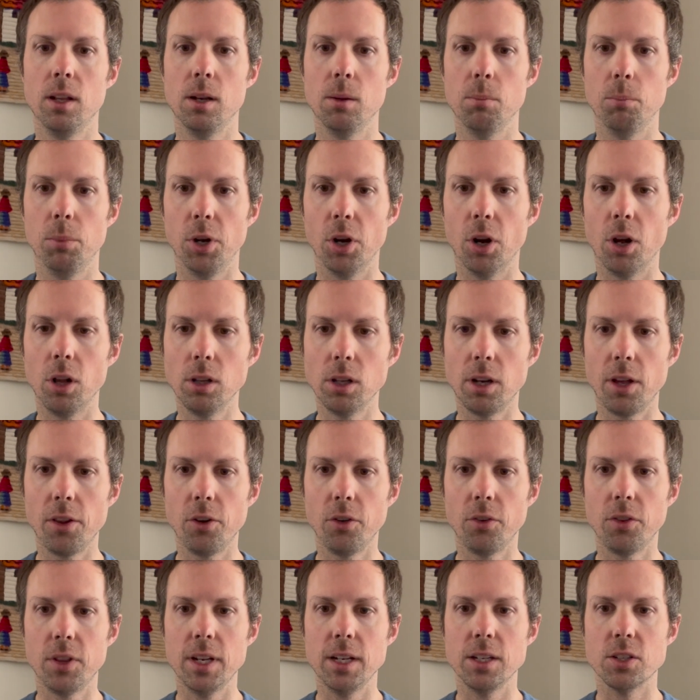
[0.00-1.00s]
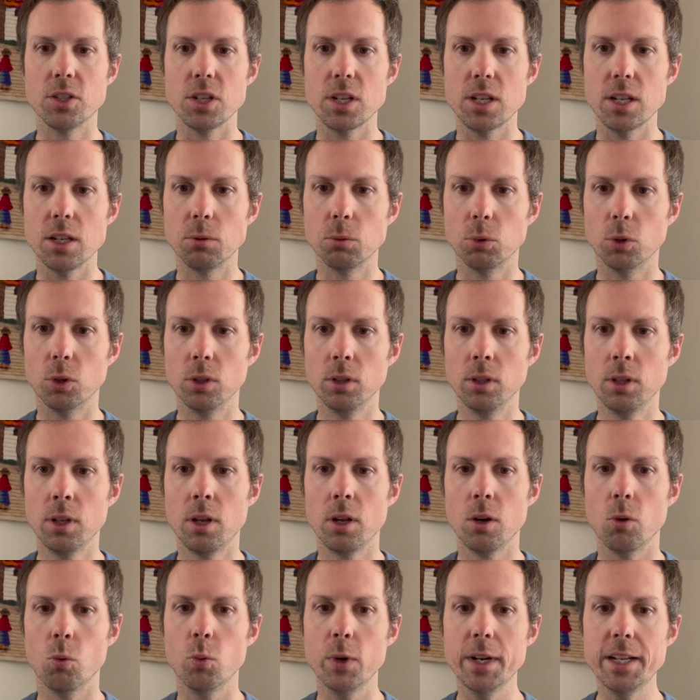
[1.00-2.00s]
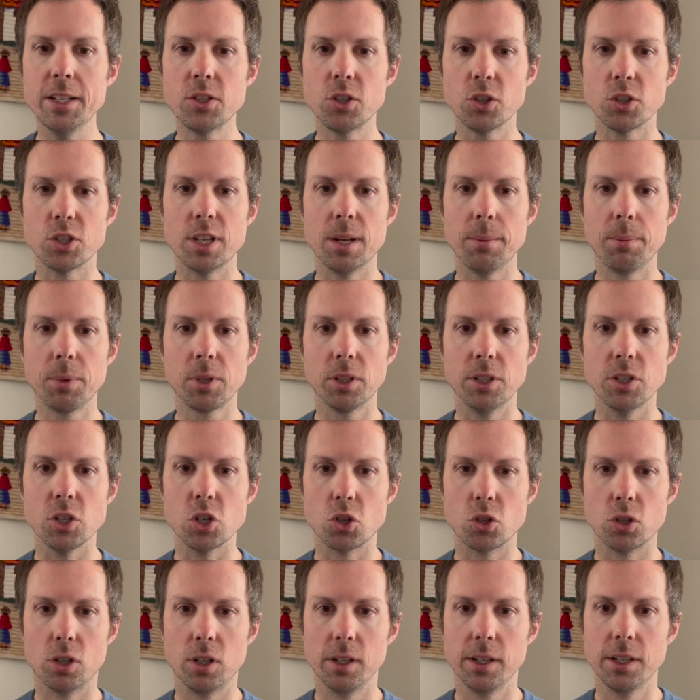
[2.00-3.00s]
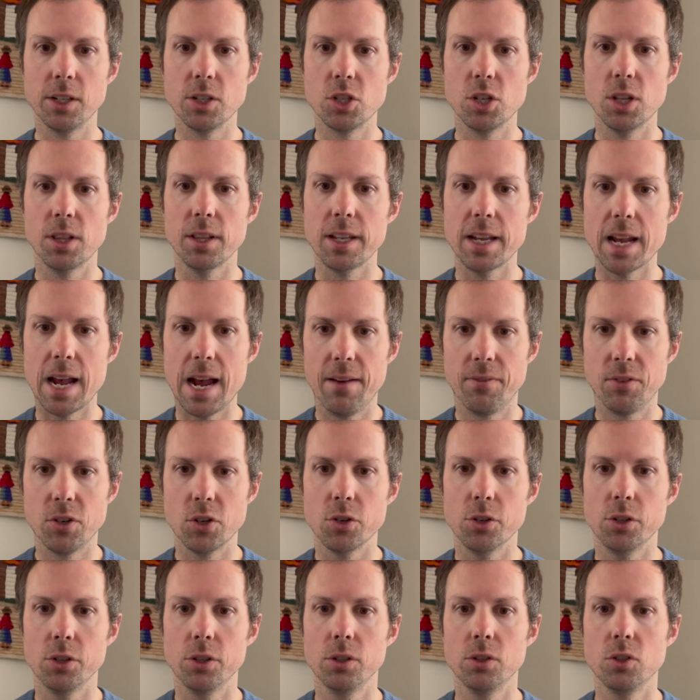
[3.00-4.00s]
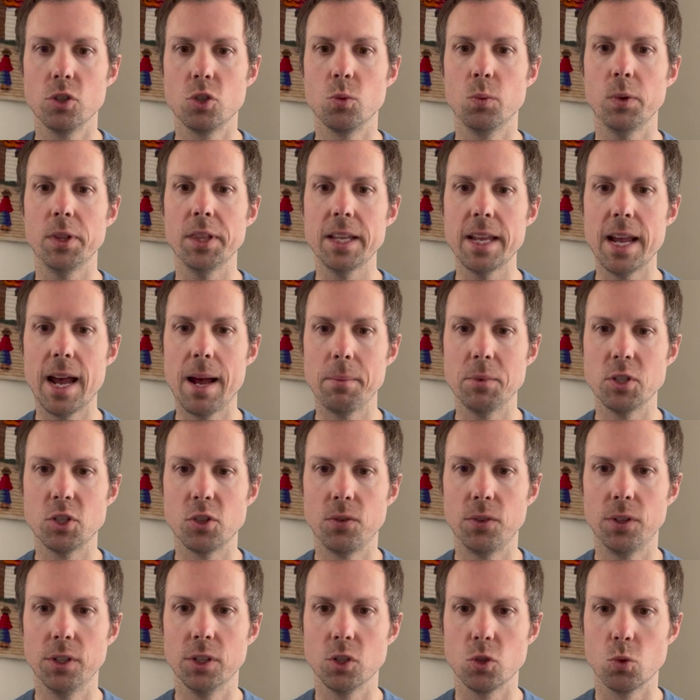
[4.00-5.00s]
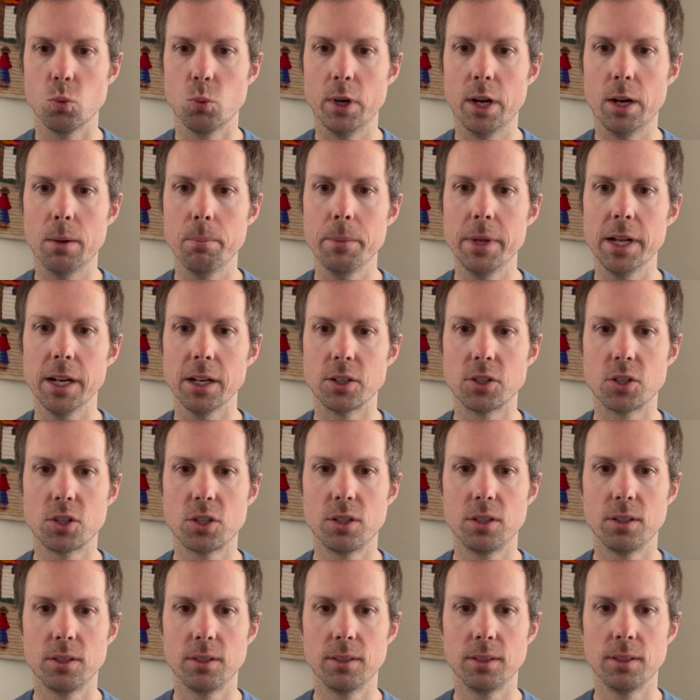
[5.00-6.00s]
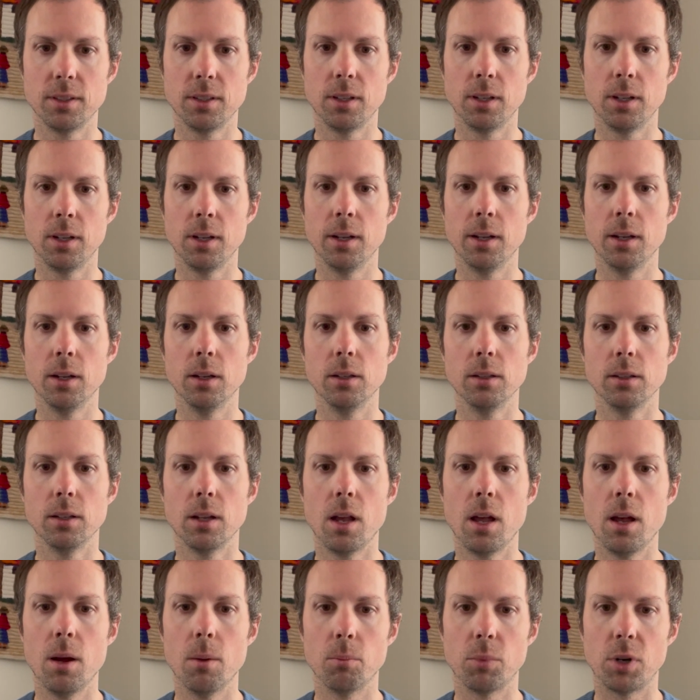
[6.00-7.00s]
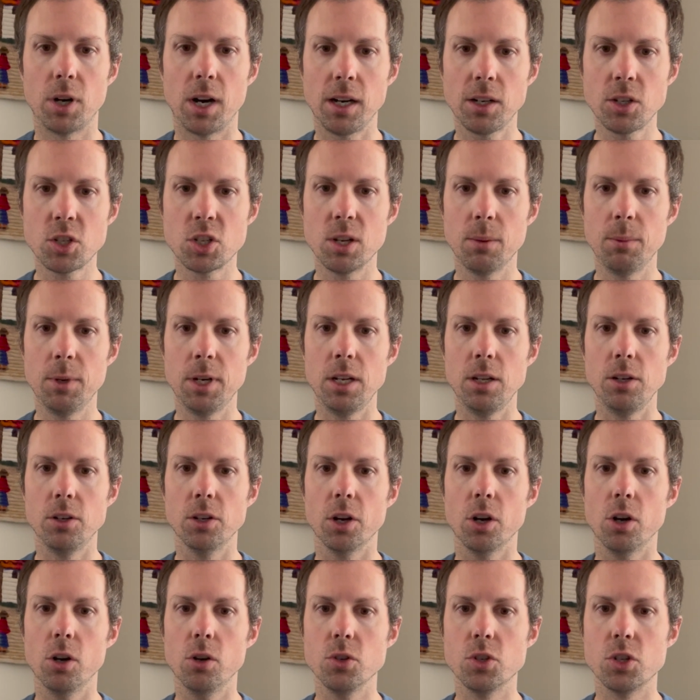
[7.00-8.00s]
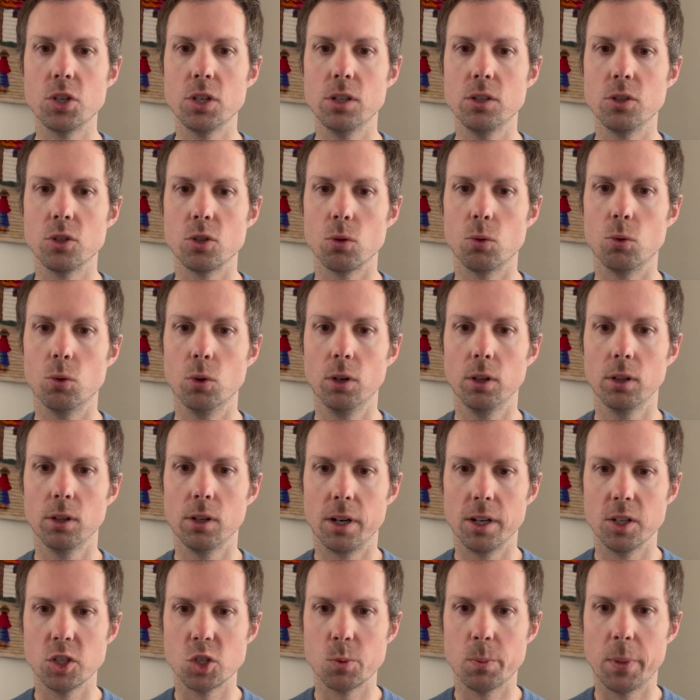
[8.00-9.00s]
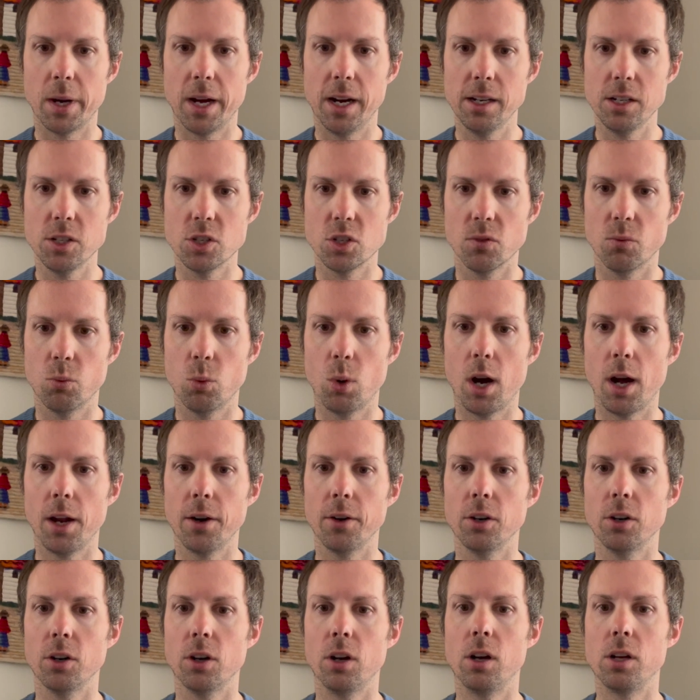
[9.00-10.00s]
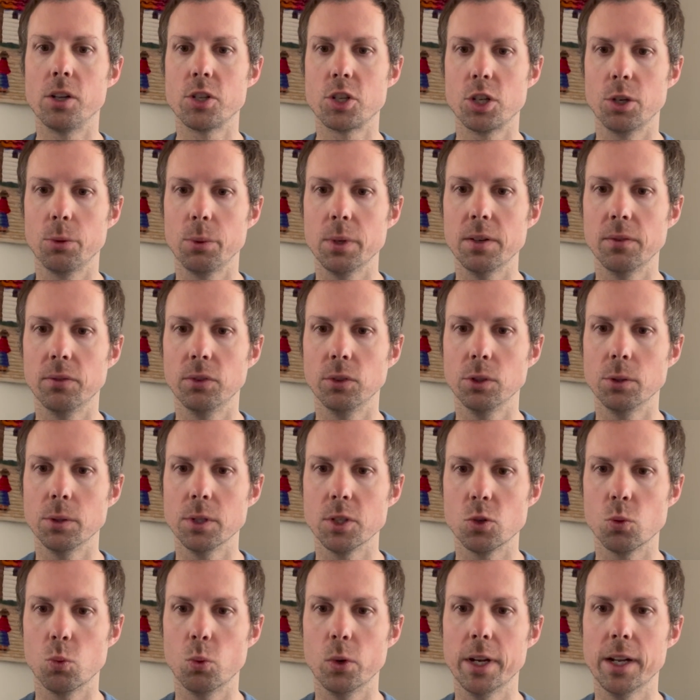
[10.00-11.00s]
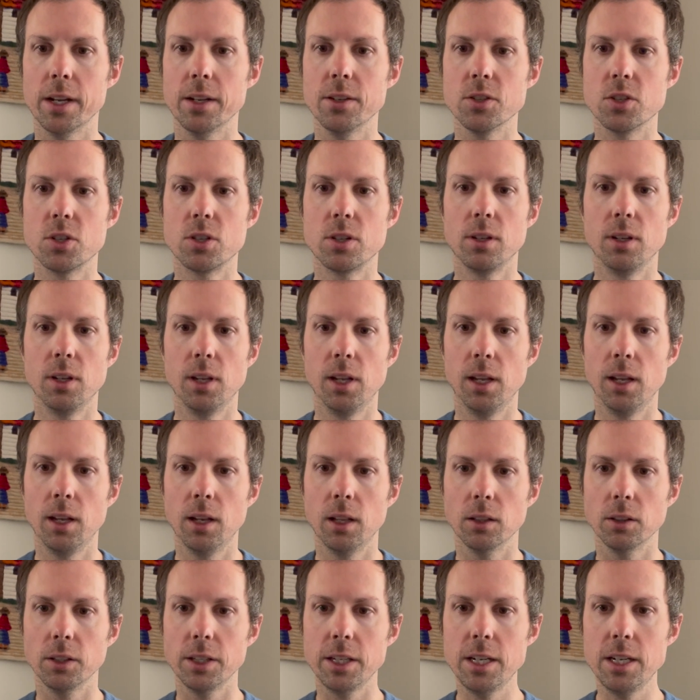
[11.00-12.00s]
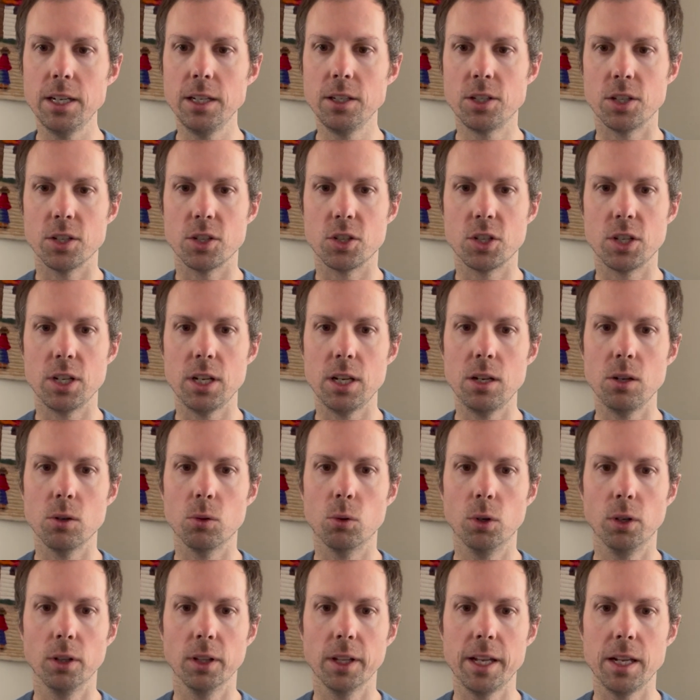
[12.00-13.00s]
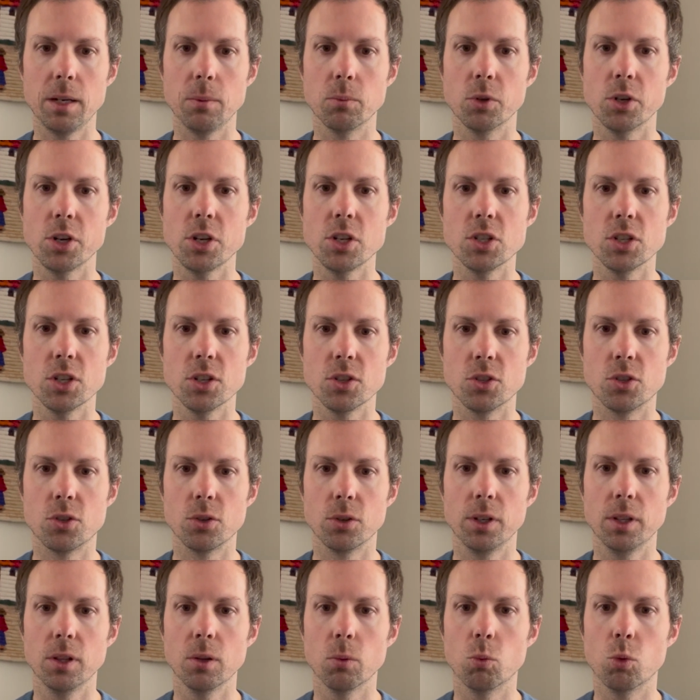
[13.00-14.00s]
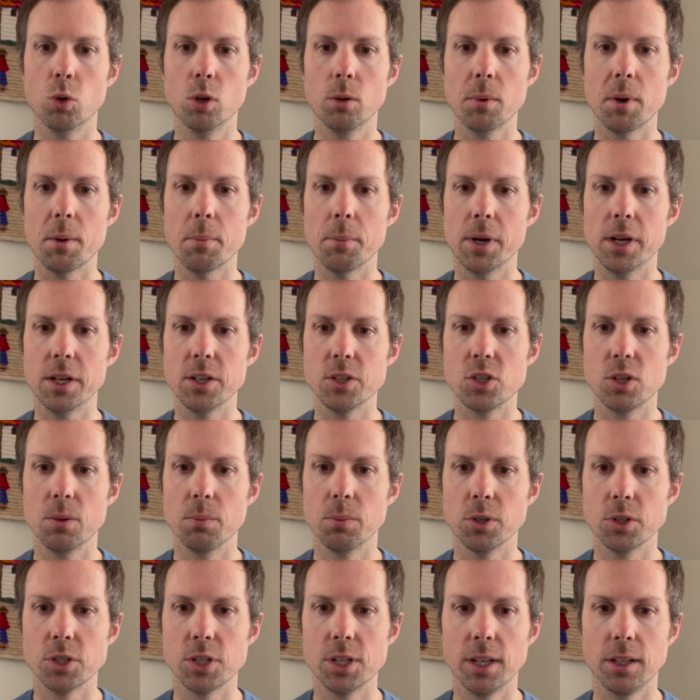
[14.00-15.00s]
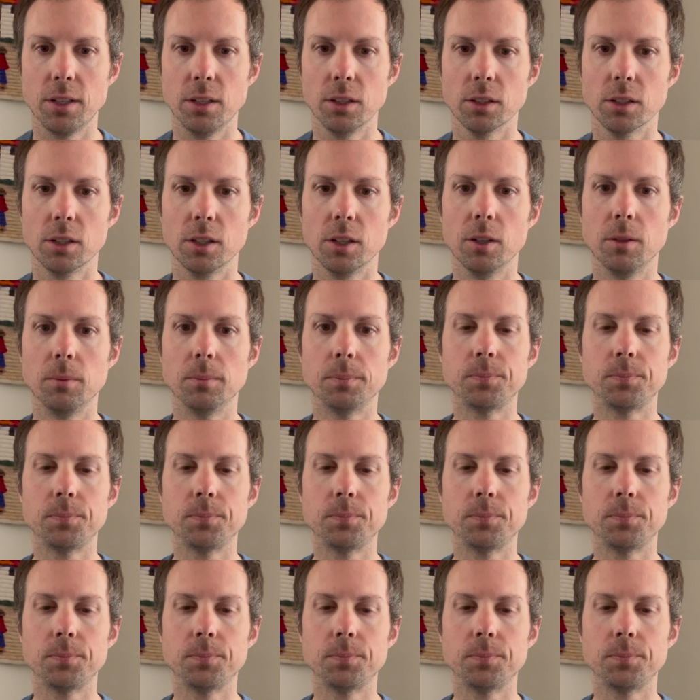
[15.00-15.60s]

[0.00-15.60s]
But all other things equal, winds are typically strongest in the afternoons when the atmosphere is well mixed. Proximity to oceans or large bodies of water also influence winds, leading to sea or lake breezes during the warmer months in particular.